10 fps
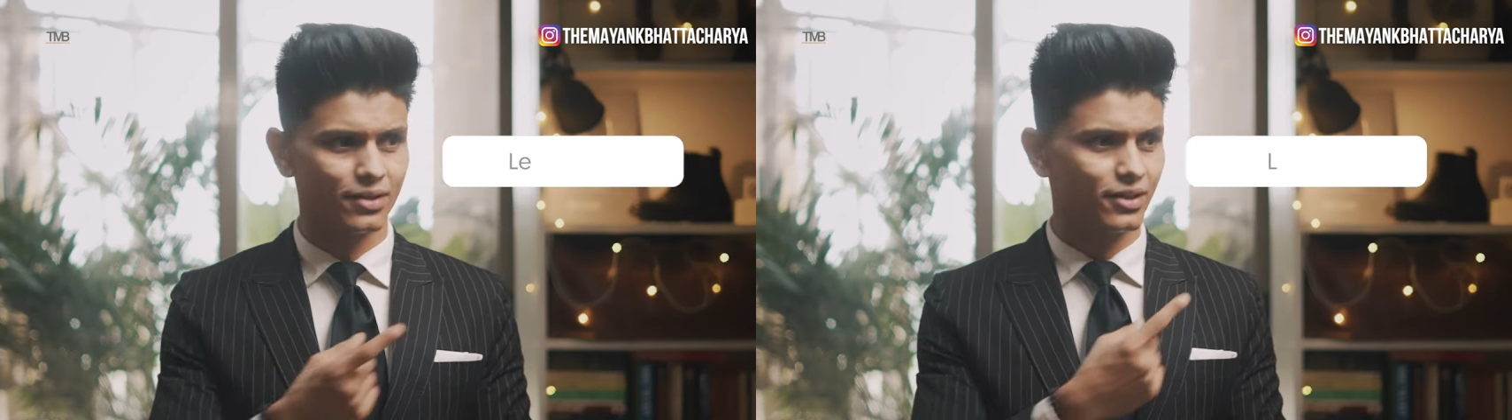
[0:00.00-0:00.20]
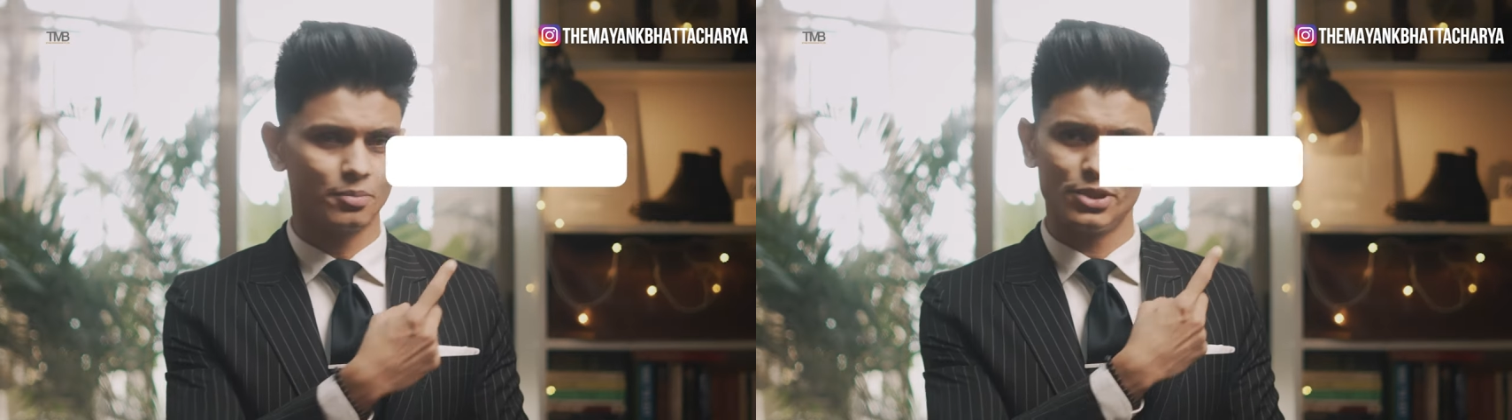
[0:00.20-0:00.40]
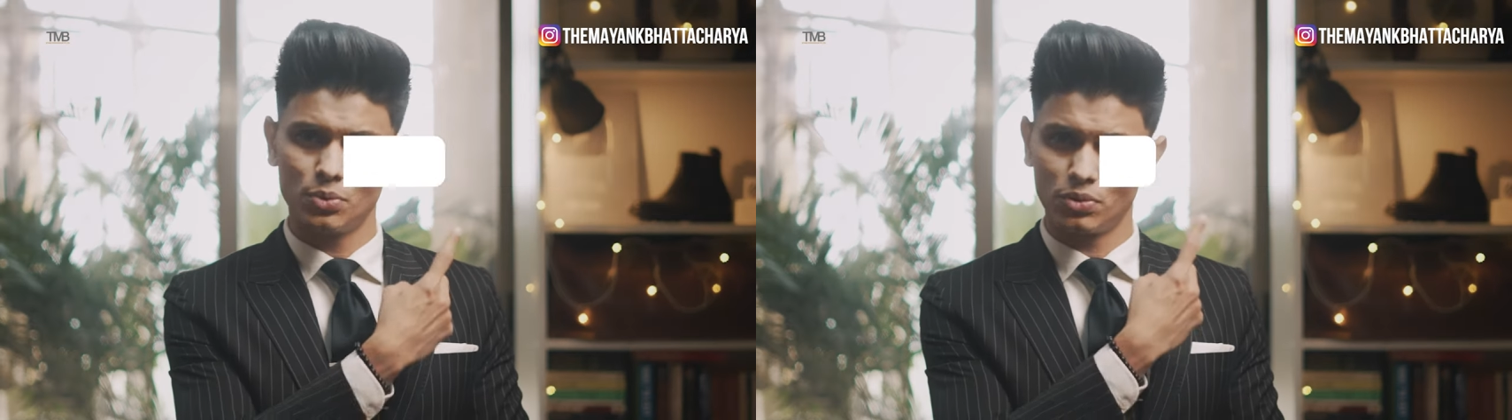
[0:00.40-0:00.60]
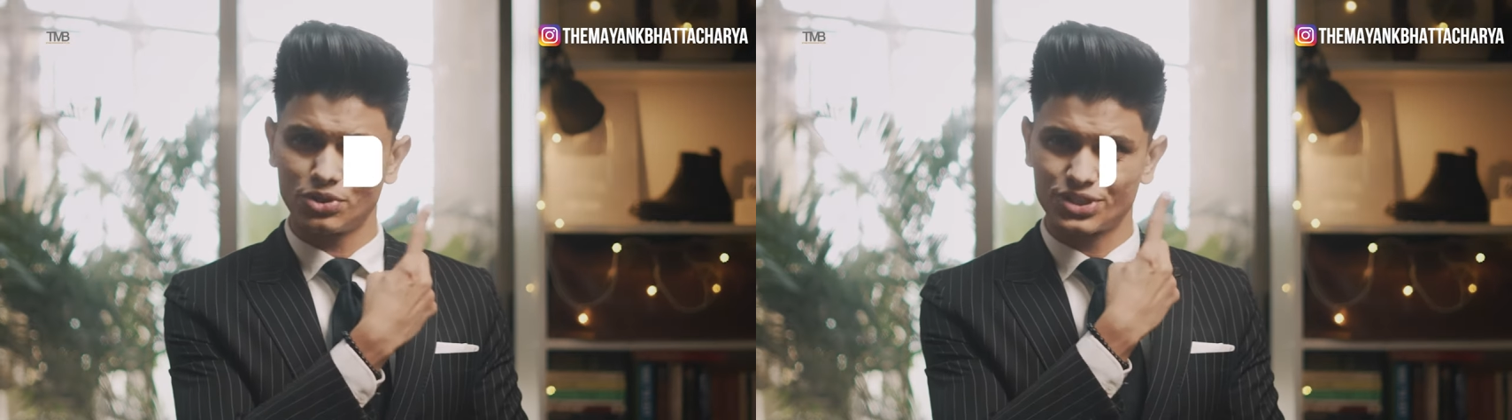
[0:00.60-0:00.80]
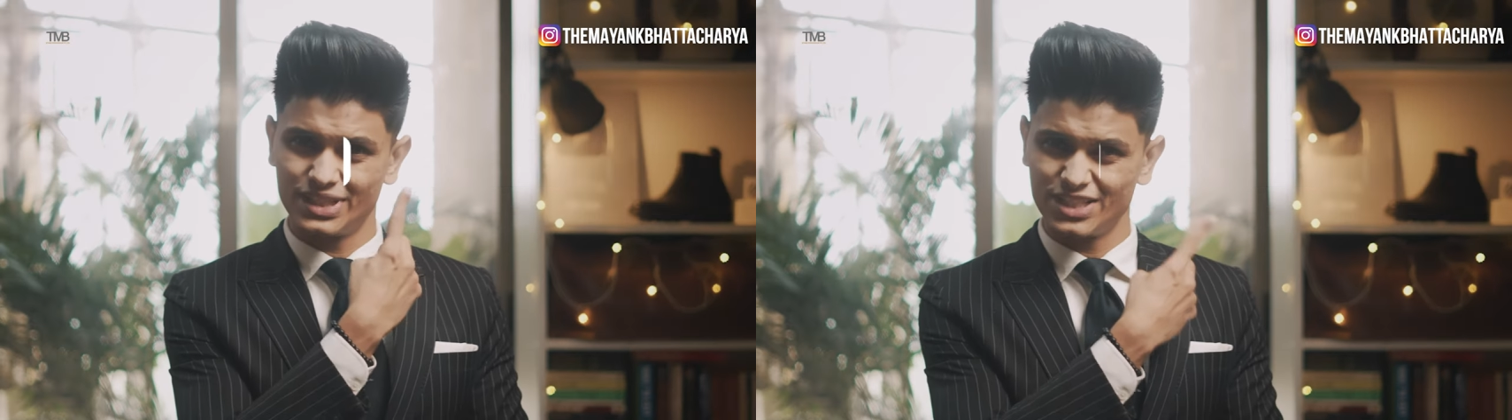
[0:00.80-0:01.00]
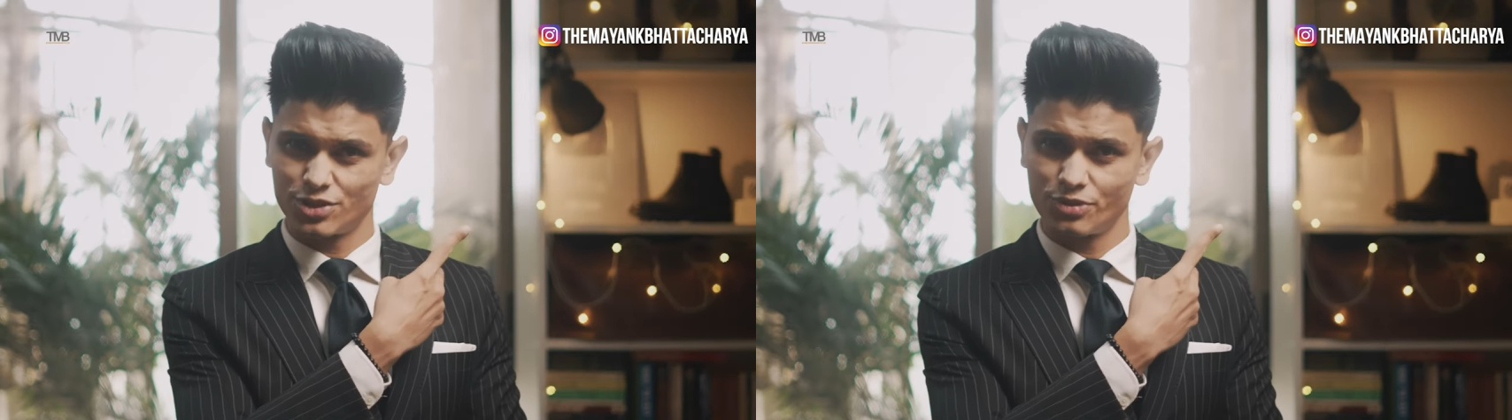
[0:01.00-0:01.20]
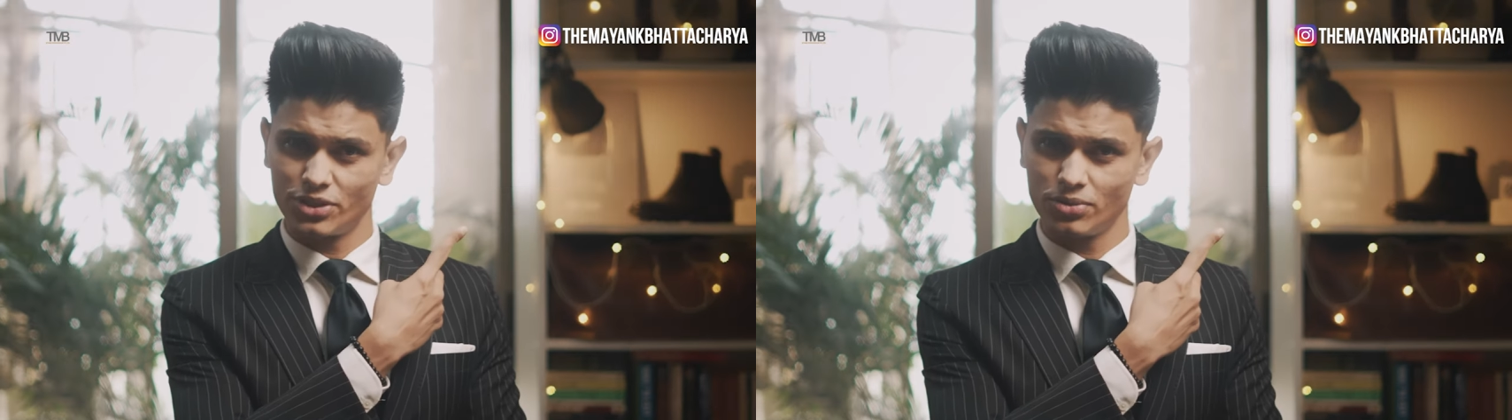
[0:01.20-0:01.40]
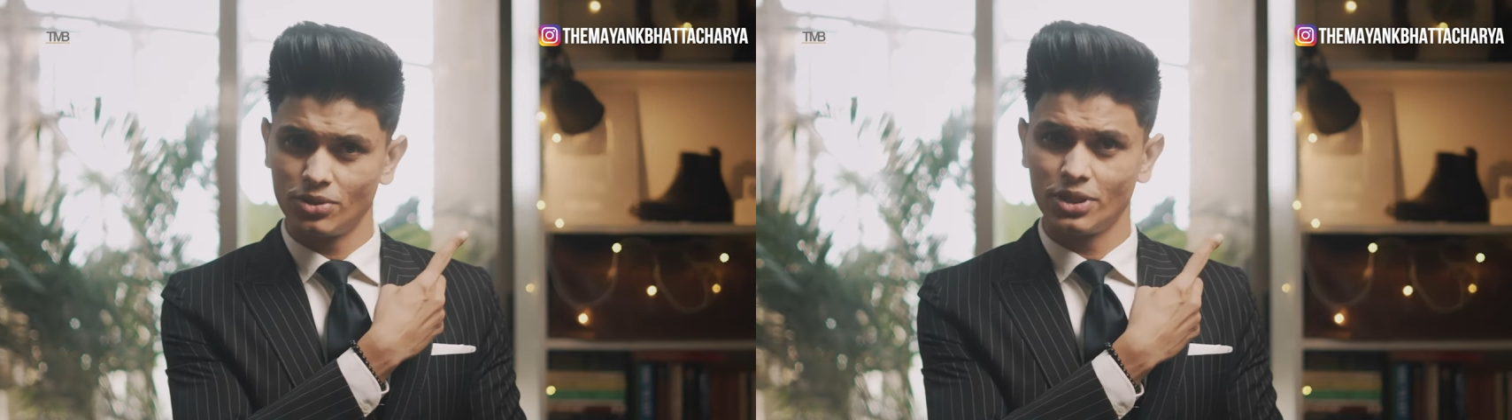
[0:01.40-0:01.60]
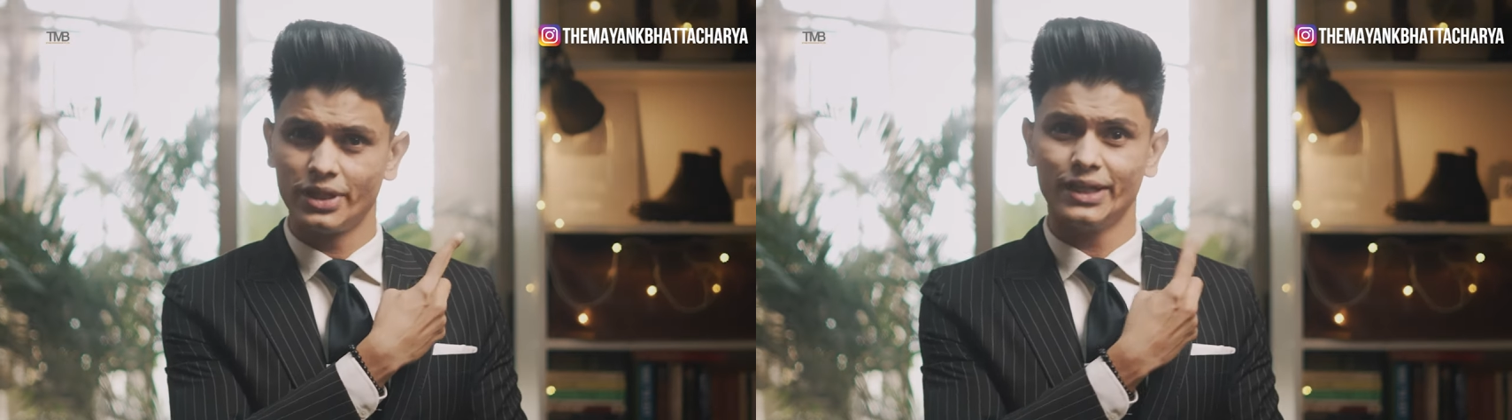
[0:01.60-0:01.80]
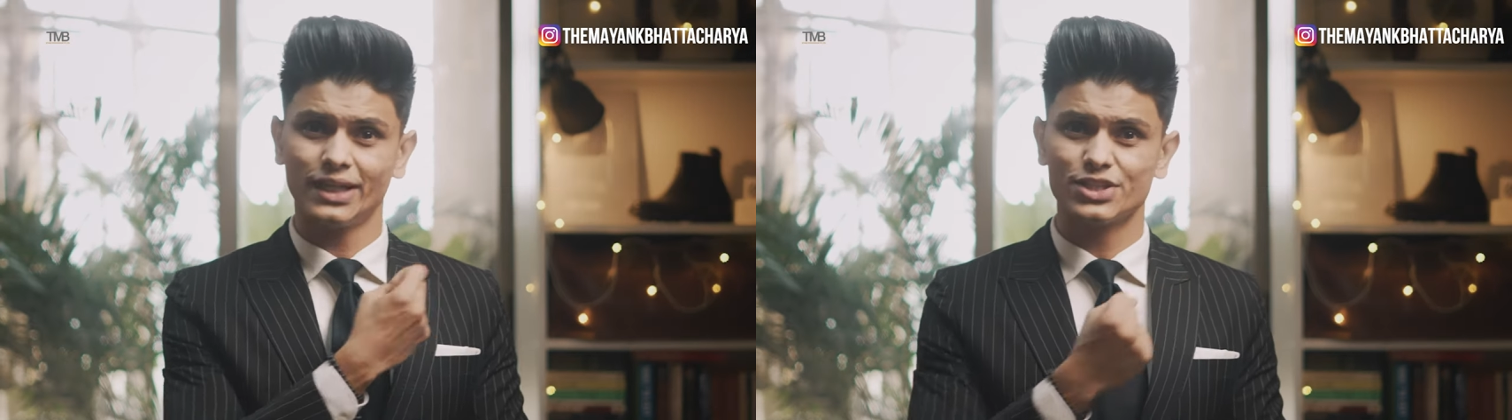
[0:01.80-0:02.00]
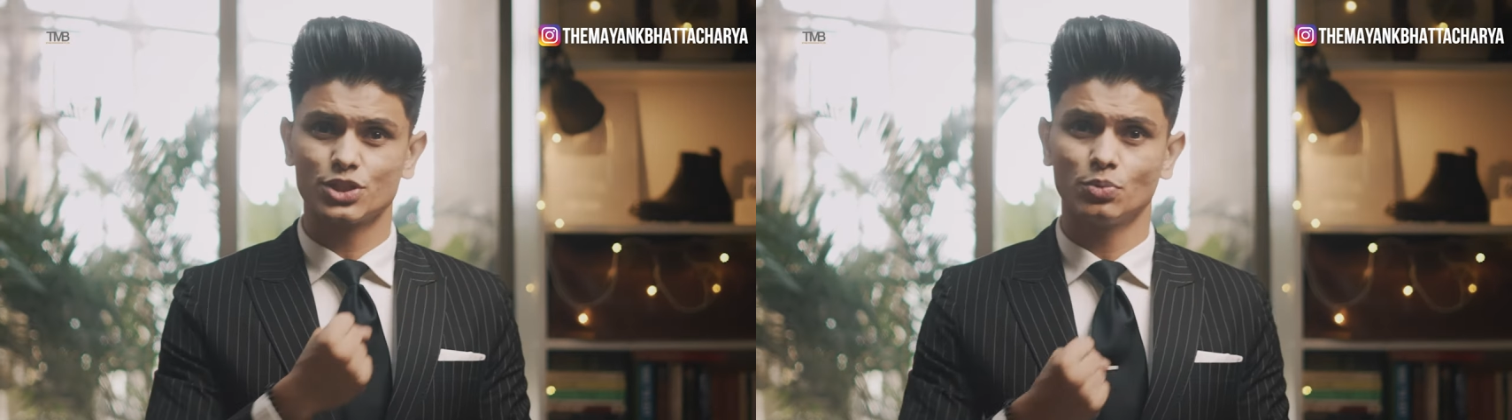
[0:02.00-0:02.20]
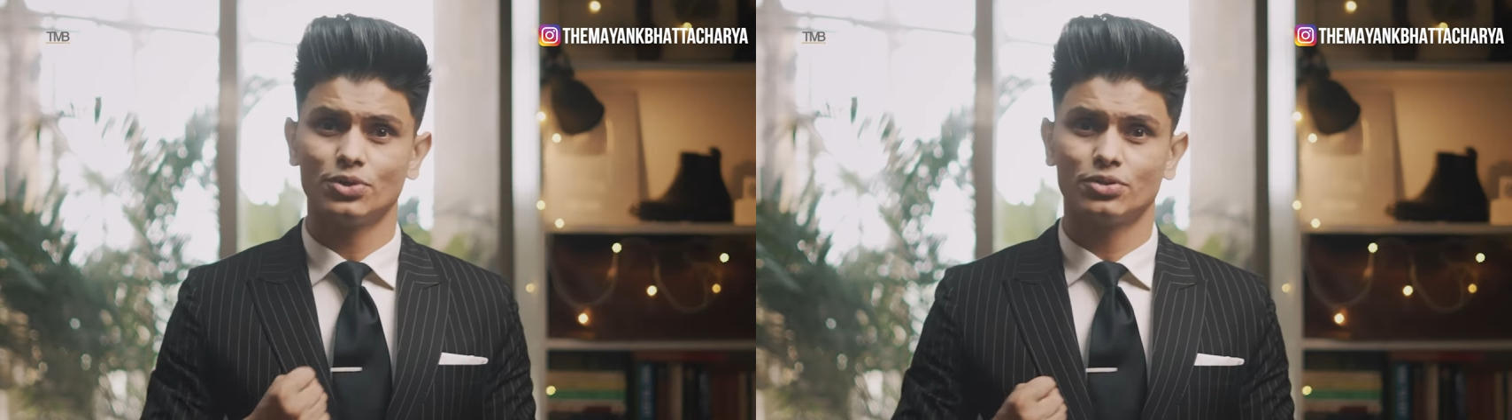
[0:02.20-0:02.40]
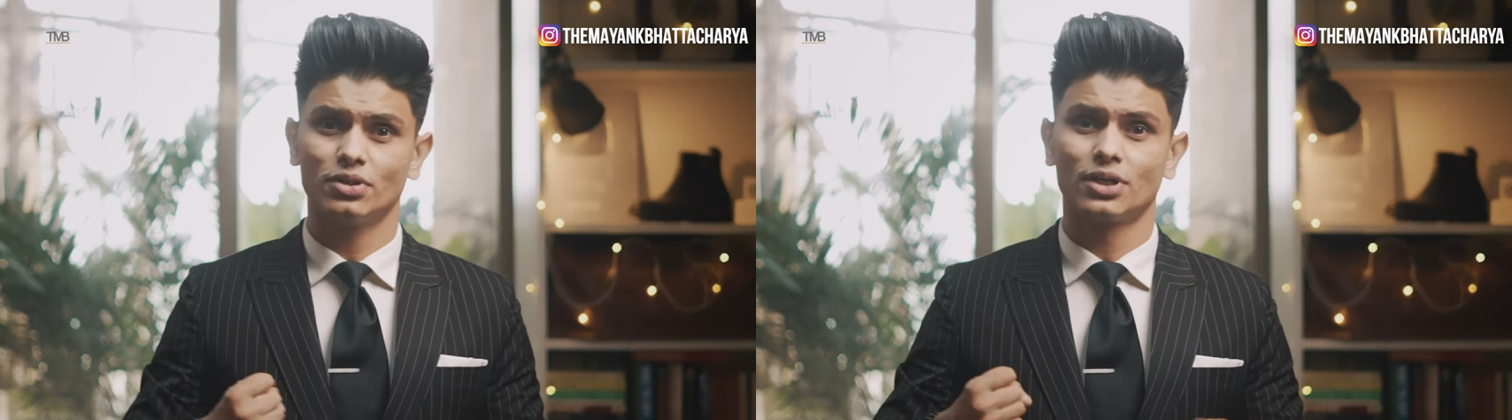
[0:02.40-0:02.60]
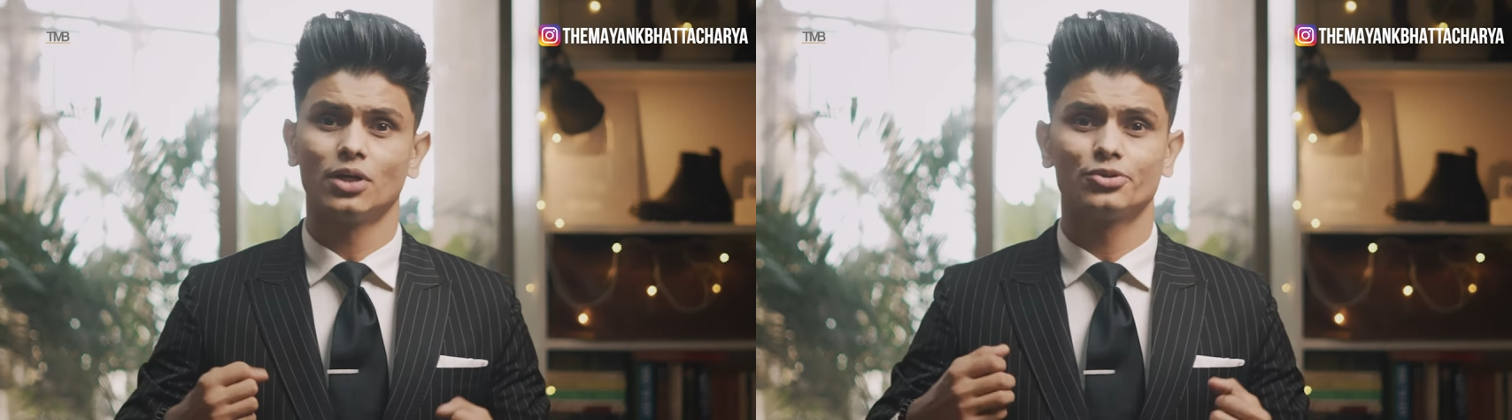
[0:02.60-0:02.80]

recommend you watch this video. In case you want to learn how